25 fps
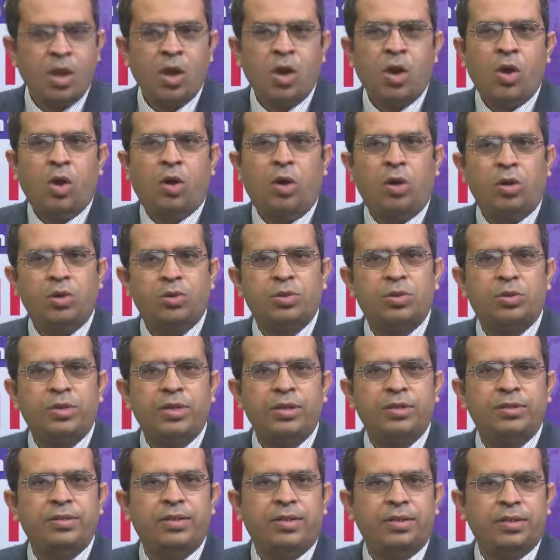Also in
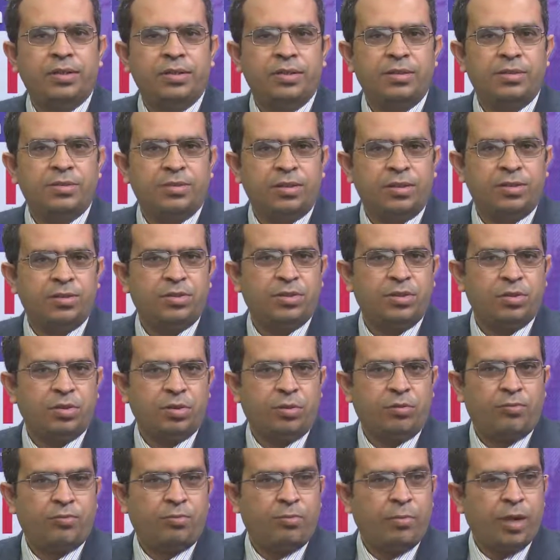certain instances
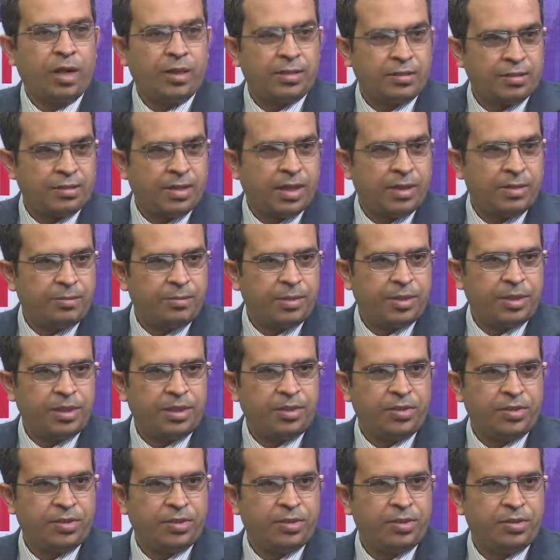of masked
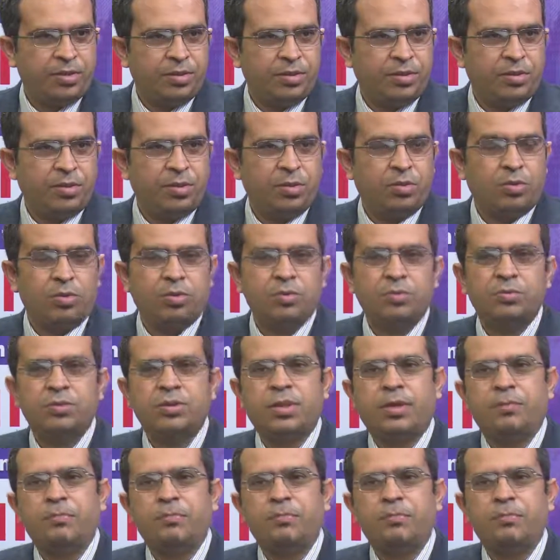hypertension, you know, some